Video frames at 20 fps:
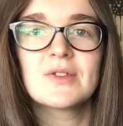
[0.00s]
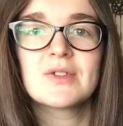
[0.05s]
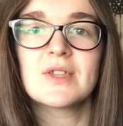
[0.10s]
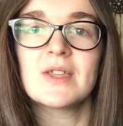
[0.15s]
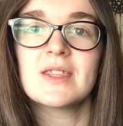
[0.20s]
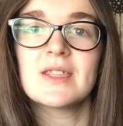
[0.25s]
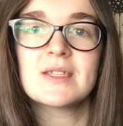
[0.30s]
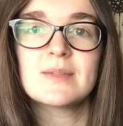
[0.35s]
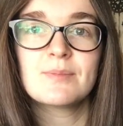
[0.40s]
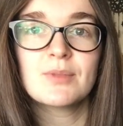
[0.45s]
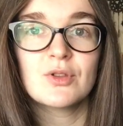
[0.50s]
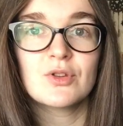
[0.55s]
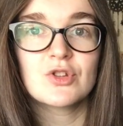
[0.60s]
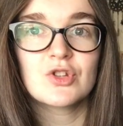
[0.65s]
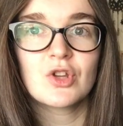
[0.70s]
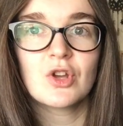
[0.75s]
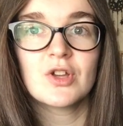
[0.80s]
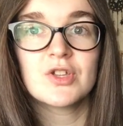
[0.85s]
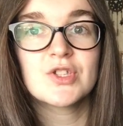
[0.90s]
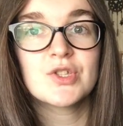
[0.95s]
So this
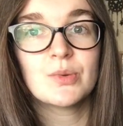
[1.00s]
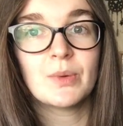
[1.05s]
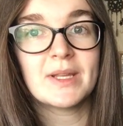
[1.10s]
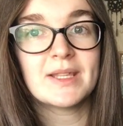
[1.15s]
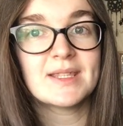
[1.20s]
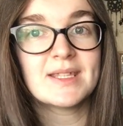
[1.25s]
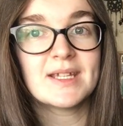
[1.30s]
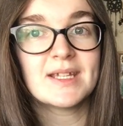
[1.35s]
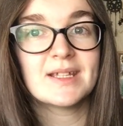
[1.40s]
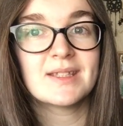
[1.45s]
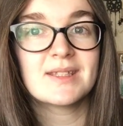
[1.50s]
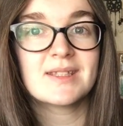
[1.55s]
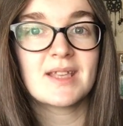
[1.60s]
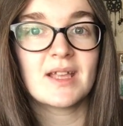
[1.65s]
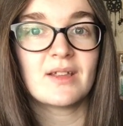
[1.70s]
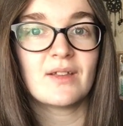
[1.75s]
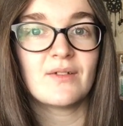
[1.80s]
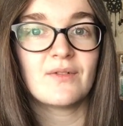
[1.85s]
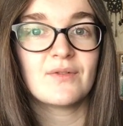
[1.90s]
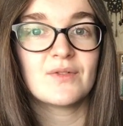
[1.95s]
plush cost twenty pounds
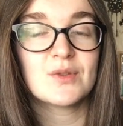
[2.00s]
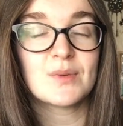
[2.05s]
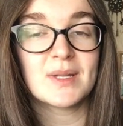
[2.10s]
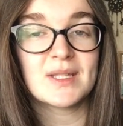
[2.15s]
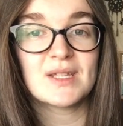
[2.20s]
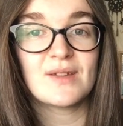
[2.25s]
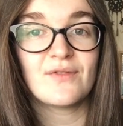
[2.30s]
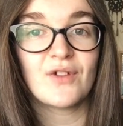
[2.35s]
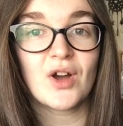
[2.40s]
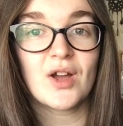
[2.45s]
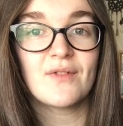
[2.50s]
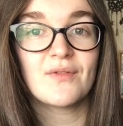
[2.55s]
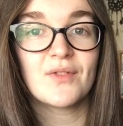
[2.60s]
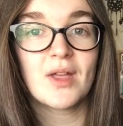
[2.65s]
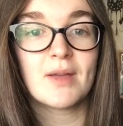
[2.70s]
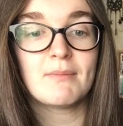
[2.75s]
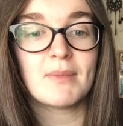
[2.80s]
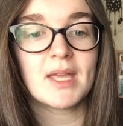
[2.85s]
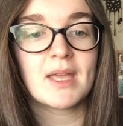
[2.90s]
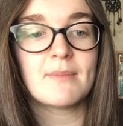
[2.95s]
instead of twenty-five pounds
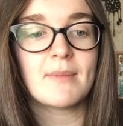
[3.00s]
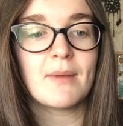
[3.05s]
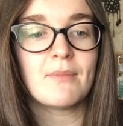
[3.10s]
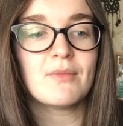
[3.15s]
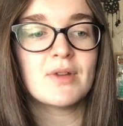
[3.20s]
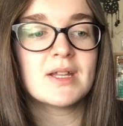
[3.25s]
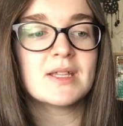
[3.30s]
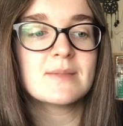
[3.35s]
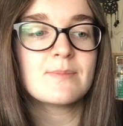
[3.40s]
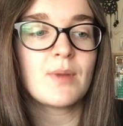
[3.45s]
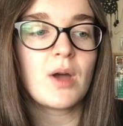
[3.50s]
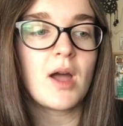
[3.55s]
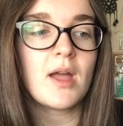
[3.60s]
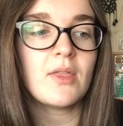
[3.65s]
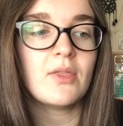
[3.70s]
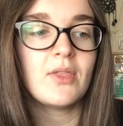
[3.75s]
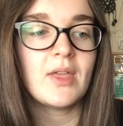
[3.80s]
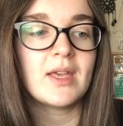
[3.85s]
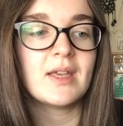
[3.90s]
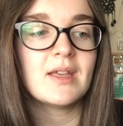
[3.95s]
like Mickey Memories, but I
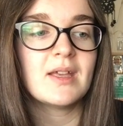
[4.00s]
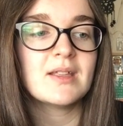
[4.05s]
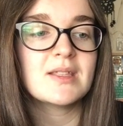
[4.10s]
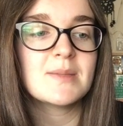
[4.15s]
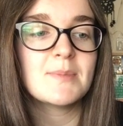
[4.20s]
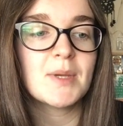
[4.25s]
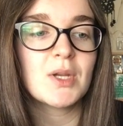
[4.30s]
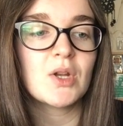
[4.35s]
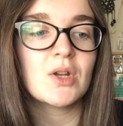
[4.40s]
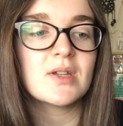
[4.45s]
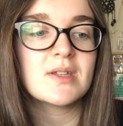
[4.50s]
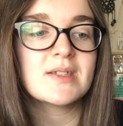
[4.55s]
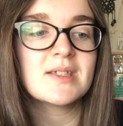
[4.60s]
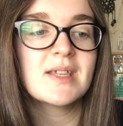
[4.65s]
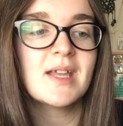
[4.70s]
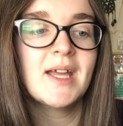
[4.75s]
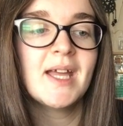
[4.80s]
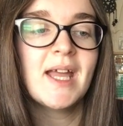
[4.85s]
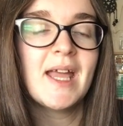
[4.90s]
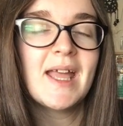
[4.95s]
think it's
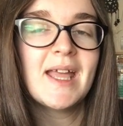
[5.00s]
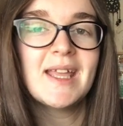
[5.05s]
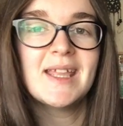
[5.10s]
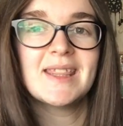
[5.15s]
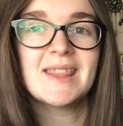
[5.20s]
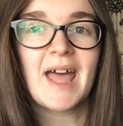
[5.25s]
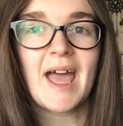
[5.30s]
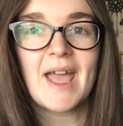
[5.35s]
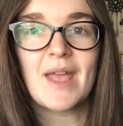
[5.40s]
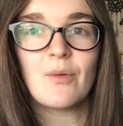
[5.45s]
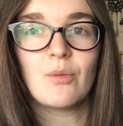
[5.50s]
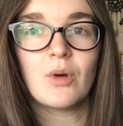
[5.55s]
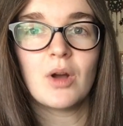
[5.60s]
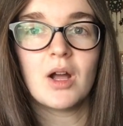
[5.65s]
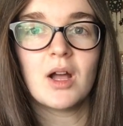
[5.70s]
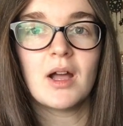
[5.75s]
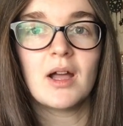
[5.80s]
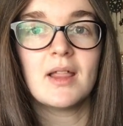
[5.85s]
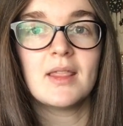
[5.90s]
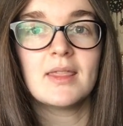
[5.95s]
because they
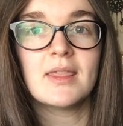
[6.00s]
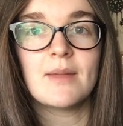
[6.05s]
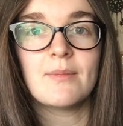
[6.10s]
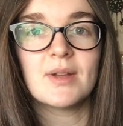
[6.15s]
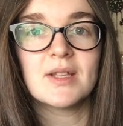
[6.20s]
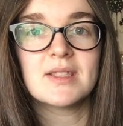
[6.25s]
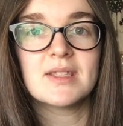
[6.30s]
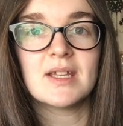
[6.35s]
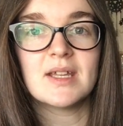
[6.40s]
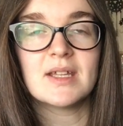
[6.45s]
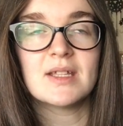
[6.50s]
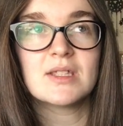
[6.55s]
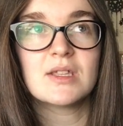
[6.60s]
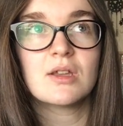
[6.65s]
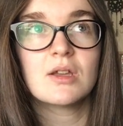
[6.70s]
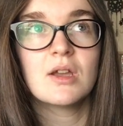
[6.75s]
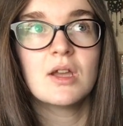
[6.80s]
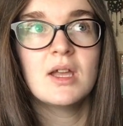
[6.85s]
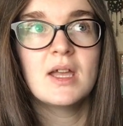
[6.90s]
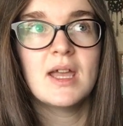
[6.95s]
were limited
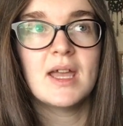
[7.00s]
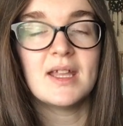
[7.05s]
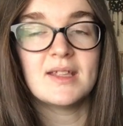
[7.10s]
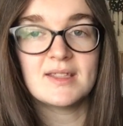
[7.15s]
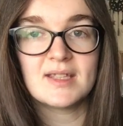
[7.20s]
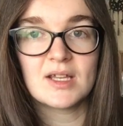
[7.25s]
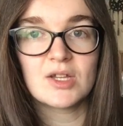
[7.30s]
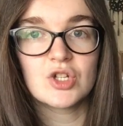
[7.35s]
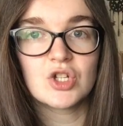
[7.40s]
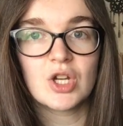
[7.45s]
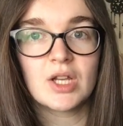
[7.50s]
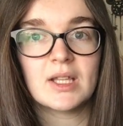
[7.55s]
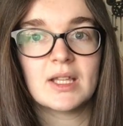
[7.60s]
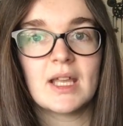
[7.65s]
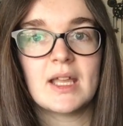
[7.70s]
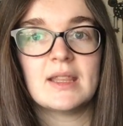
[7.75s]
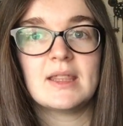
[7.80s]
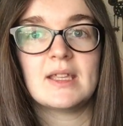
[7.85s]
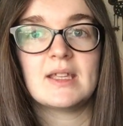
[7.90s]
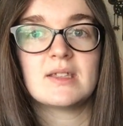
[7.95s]

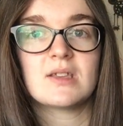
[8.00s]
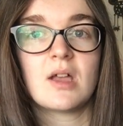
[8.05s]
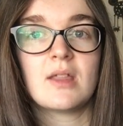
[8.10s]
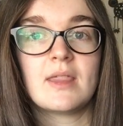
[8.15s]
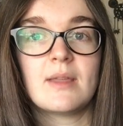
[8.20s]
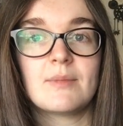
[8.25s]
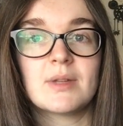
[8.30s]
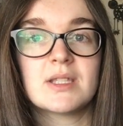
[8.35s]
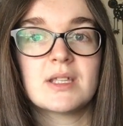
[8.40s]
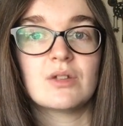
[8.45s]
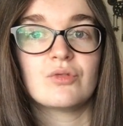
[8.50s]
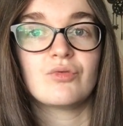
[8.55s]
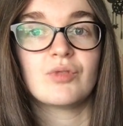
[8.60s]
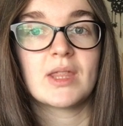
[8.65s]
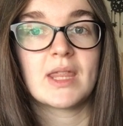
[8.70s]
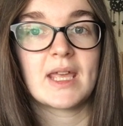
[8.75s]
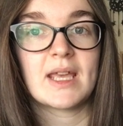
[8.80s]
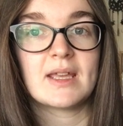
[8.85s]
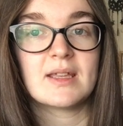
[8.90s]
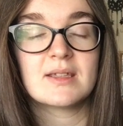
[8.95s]
edition and these are limited
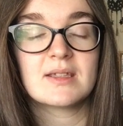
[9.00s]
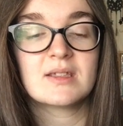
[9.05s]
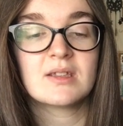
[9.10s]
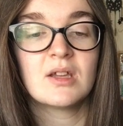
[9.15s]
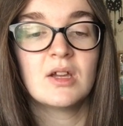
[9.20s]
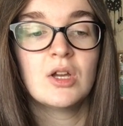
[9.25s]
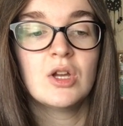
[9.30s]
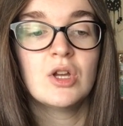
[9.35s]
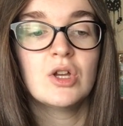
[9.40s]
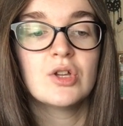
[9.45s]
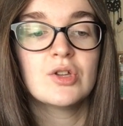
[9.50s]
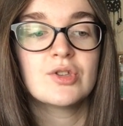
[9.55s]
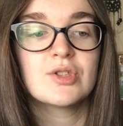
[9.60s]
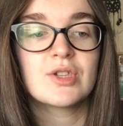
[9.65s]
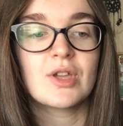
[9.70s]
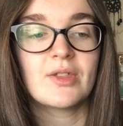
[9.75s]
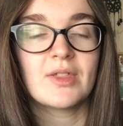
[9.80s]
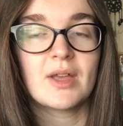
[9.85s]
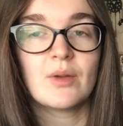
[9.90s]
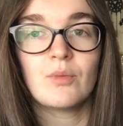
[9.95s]
release,
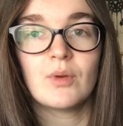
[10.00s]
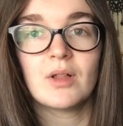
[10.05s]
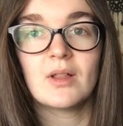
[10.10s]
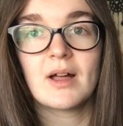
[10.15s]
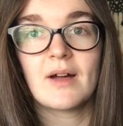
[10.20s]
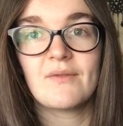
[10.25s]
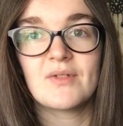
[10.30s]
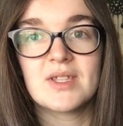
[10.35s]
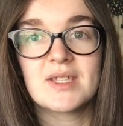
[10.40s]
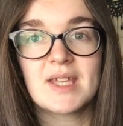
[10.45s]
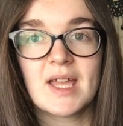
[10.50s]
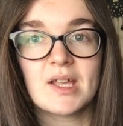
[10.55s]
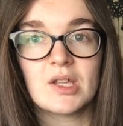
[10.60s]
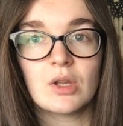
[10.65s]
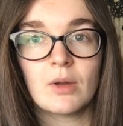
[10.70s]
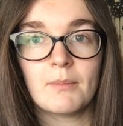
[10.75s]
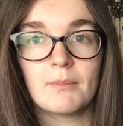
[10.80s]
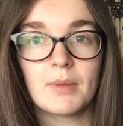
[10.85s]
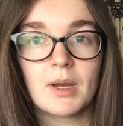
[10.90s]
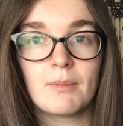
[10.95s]
so they will have a set
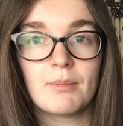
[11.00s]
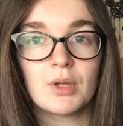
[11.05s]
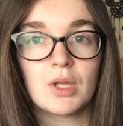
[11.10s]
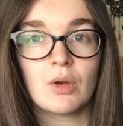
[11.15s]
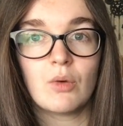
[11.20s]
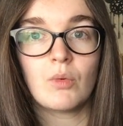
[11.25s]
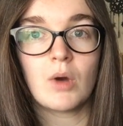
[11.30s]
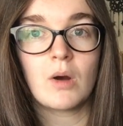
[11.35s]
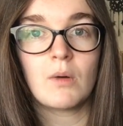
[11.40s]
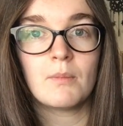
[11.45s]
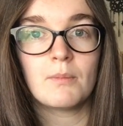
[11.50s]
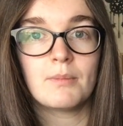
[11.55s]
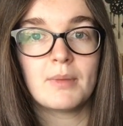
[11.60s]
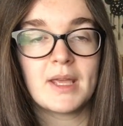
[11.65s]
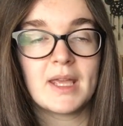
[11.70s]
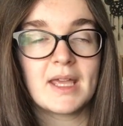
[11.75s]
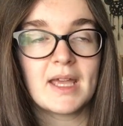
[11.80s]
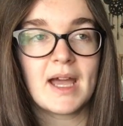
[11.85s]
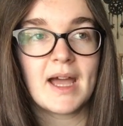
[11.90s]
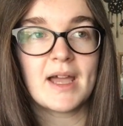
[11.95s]
number but it won't
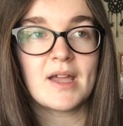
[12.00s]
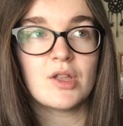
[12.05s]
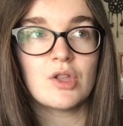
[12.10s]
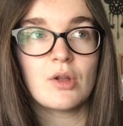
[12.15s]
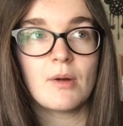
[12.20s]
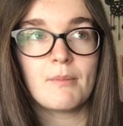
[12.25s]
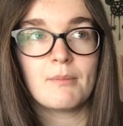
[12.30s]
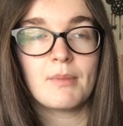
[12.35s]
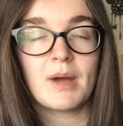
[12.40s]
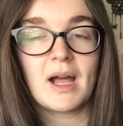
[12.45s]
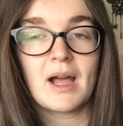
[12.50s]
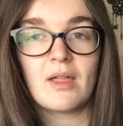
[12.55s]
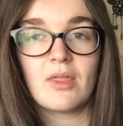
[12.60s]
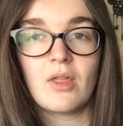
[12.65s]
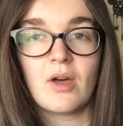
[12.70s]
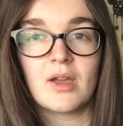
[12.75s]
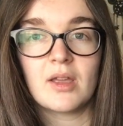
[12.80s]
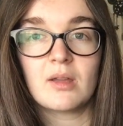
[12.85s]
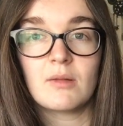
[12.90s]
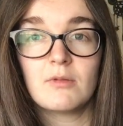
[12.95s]
be a number
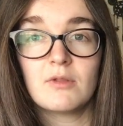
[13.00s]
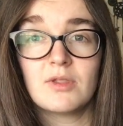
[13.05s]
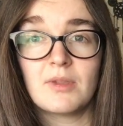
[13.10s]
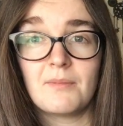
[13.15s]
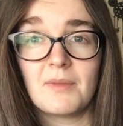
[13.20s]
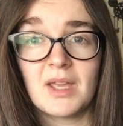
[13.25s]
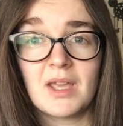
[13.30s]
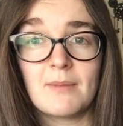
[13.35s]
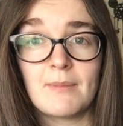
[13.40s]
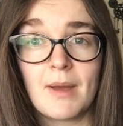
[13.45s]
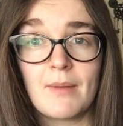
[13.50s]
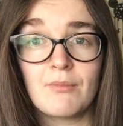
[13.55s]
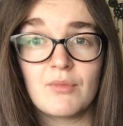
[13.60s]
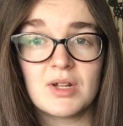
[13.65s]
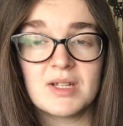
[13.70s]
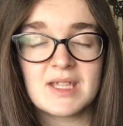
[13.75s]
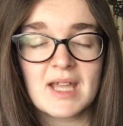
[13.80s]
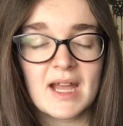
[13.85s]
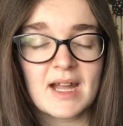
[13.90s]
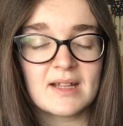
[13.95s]
like the Mickey
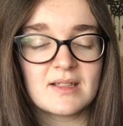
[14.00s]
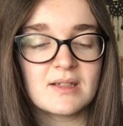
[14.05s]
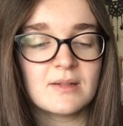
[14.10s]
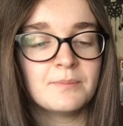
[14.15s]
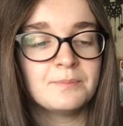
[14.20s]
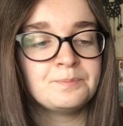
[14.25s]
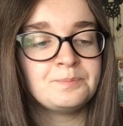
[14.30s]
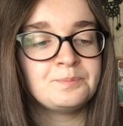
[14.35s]
Memories had.